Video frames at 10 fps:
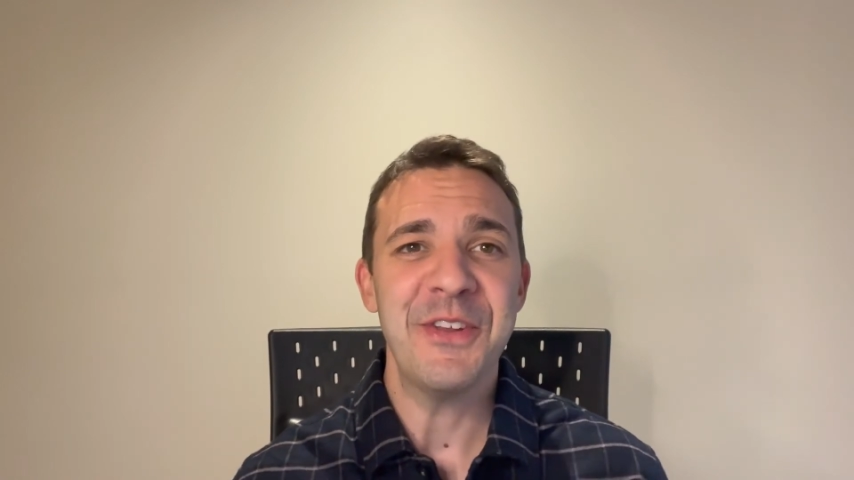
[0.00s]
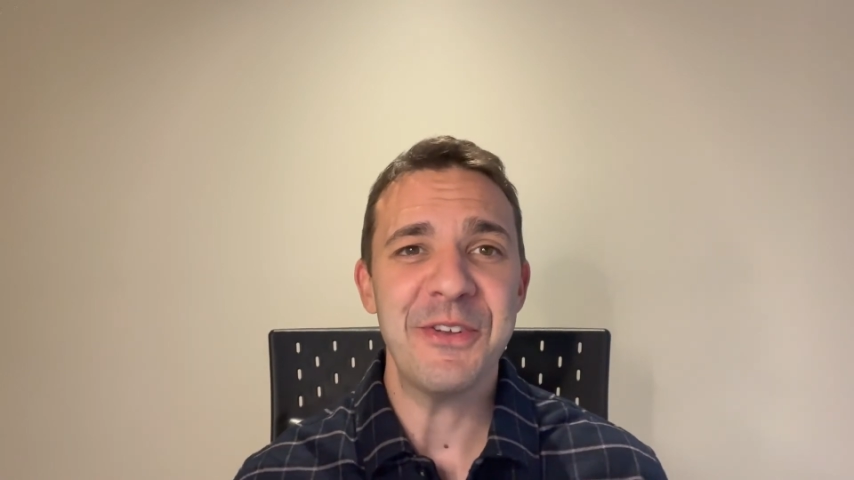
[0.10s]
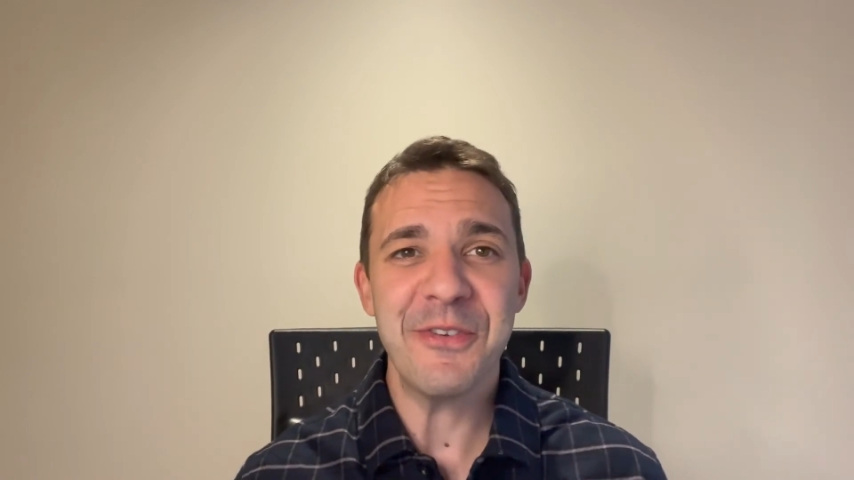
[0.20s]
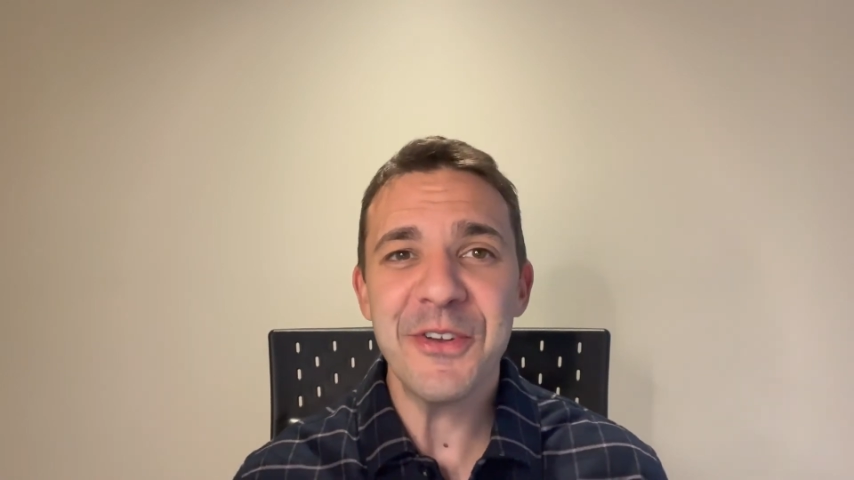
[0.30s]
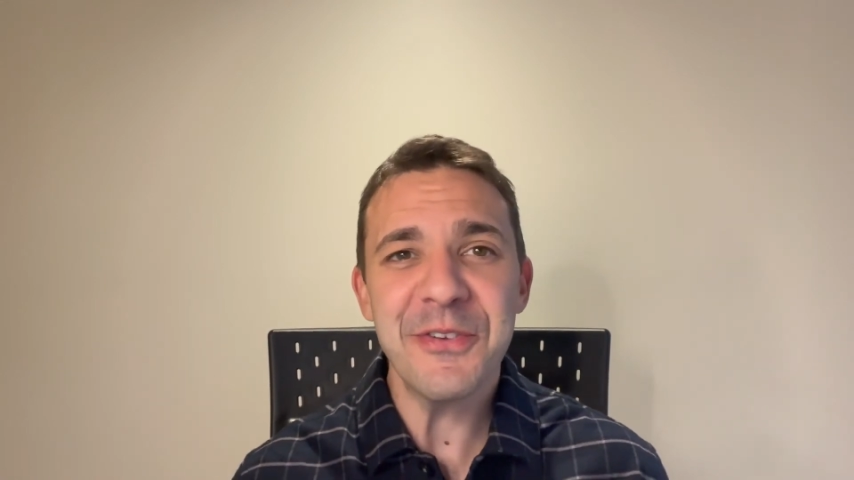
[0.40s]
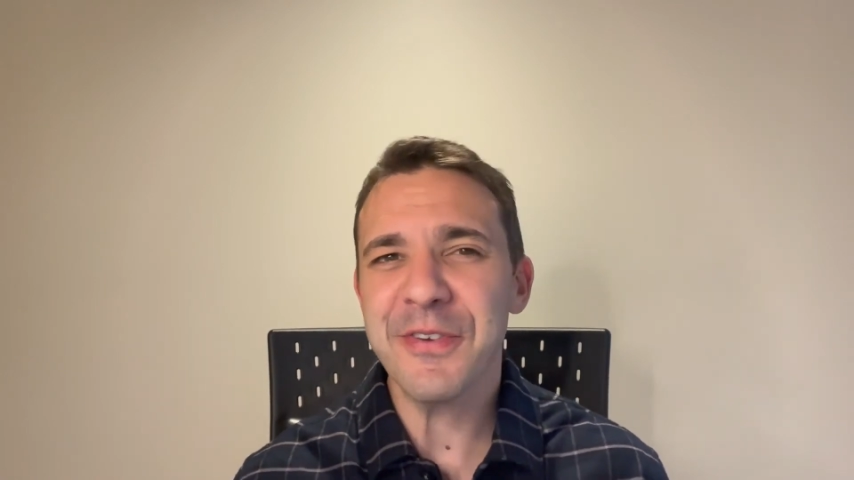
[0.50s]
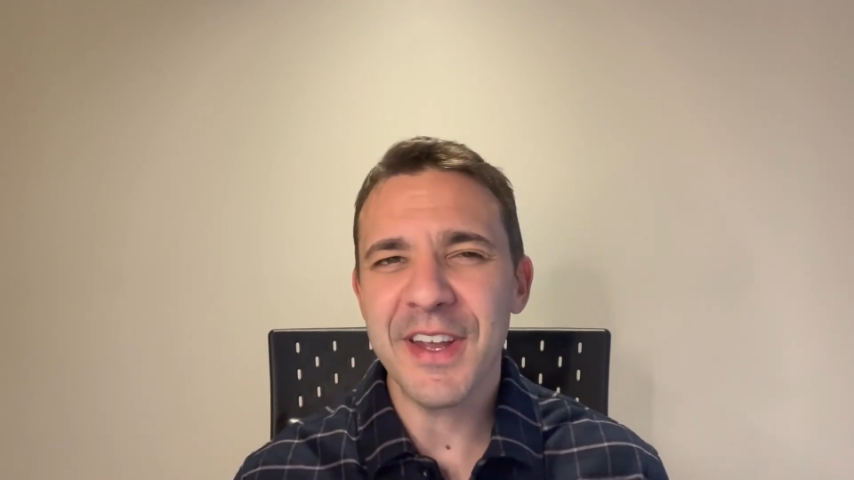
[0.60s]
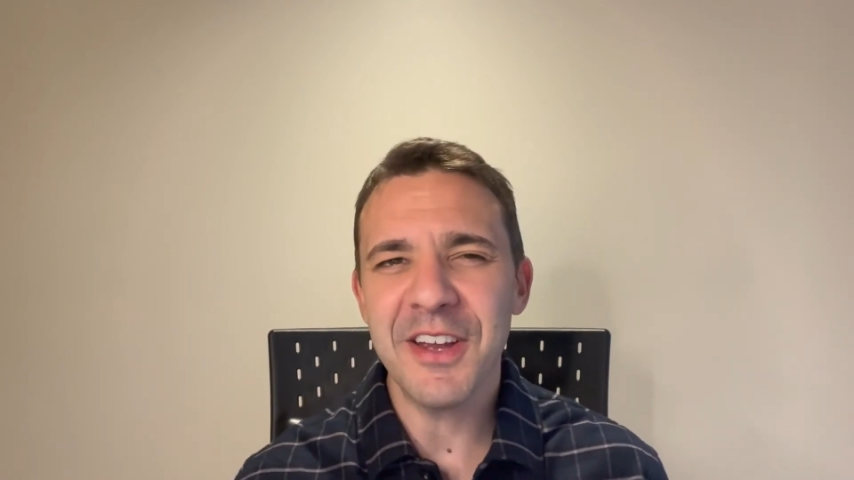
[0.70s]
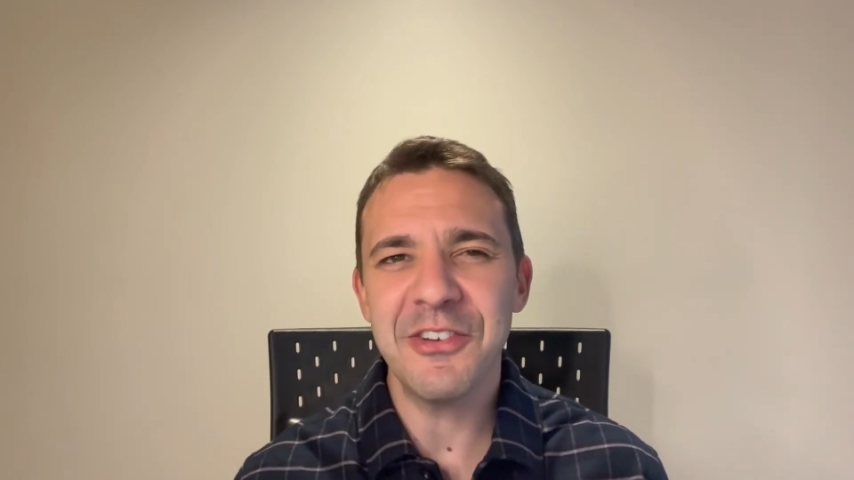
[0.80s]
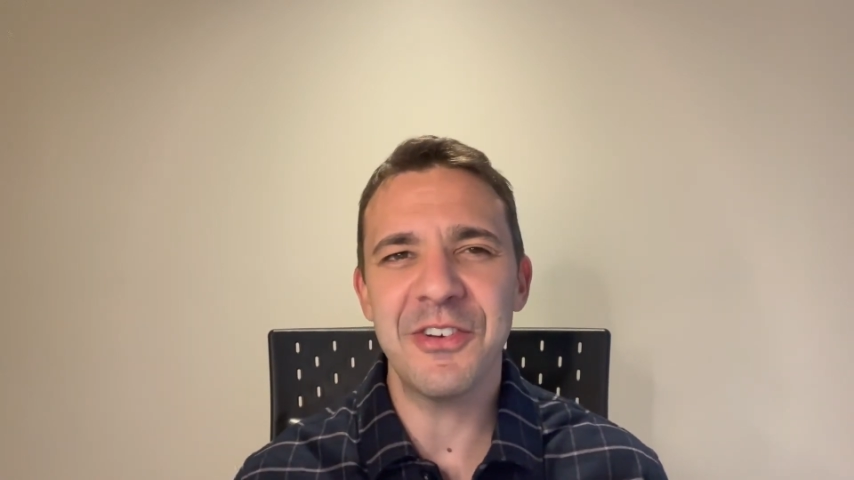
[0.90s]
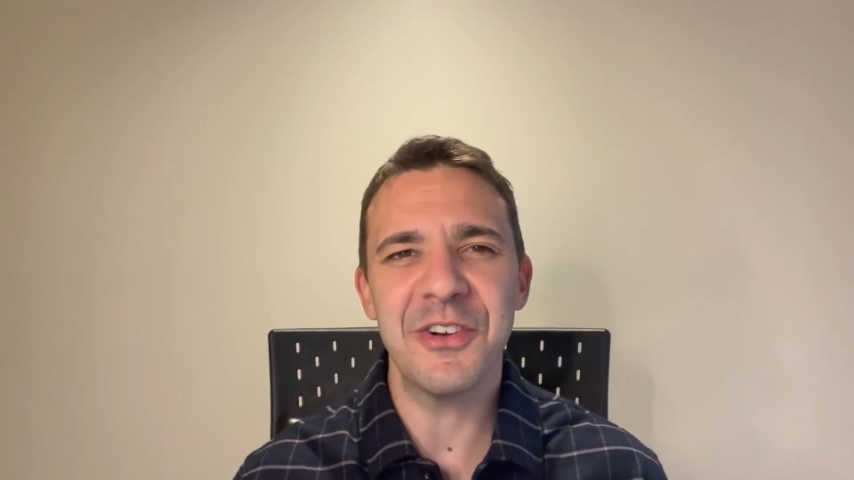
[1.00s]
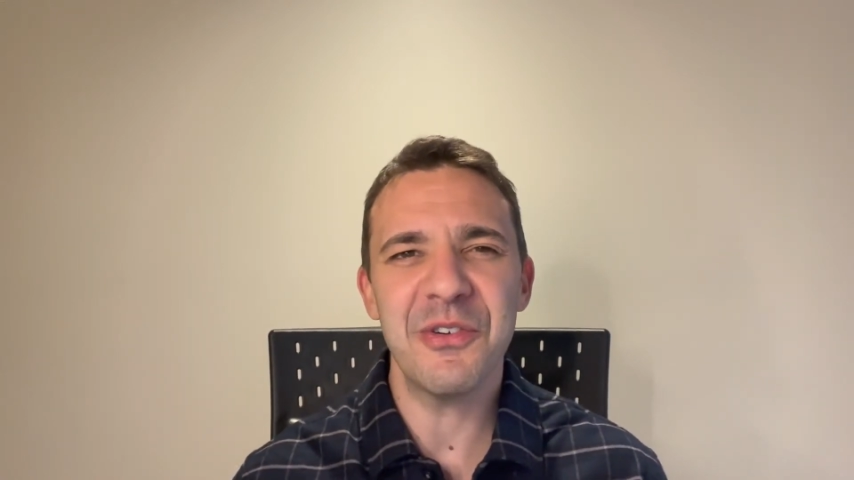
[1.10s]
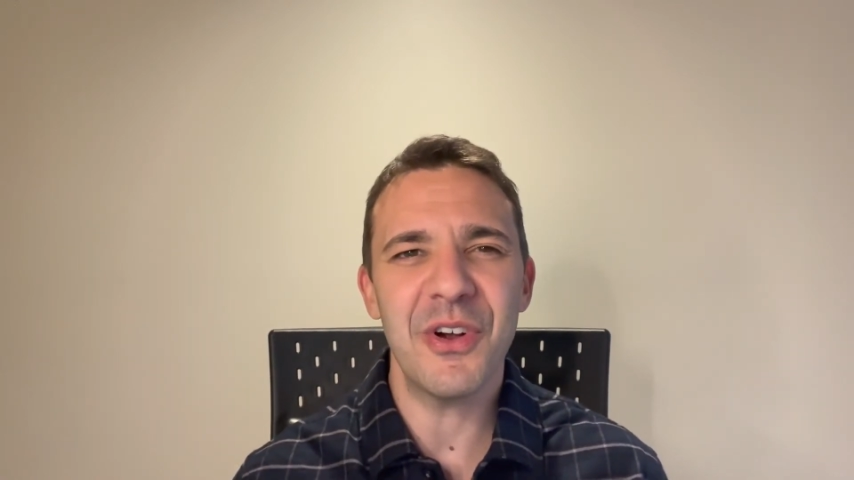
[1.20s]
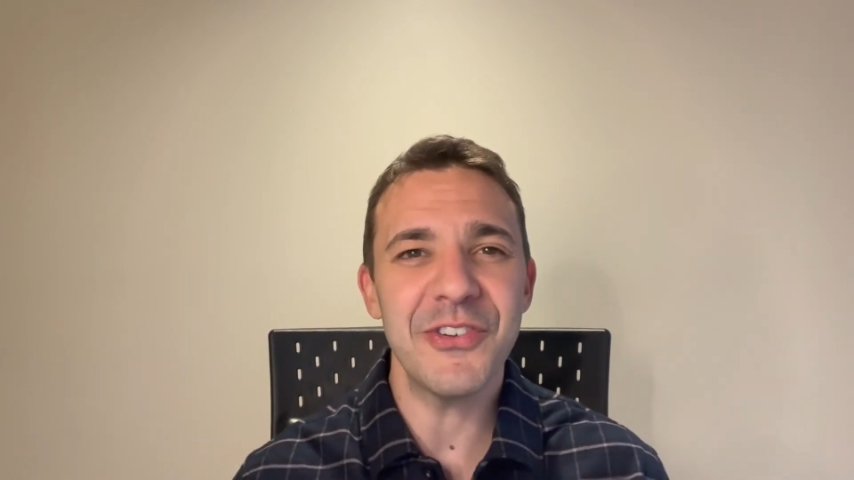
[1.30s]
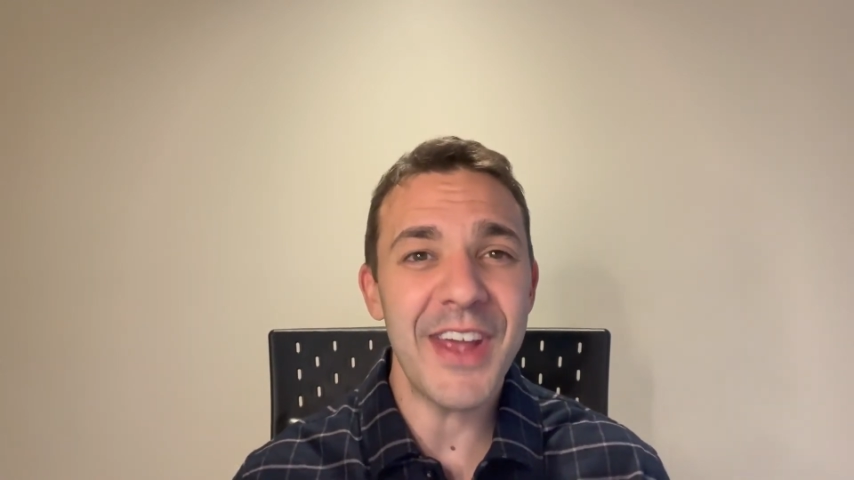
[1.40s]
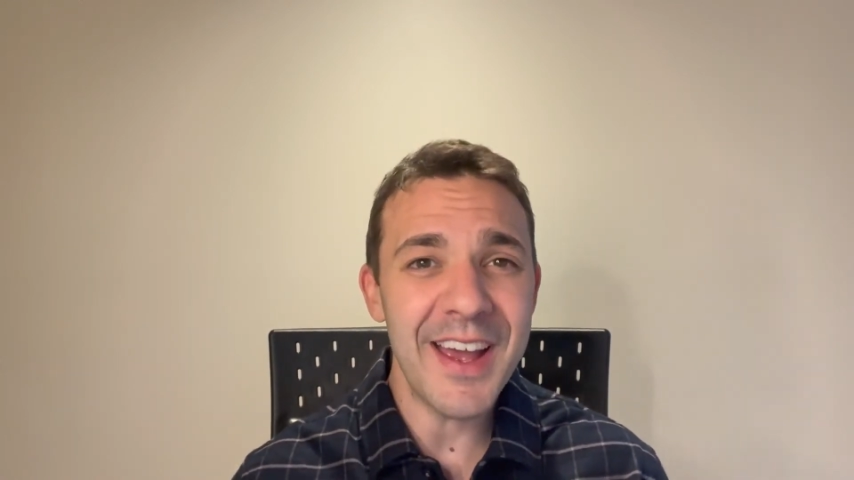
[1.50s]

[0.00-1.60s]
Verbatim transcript: diversification across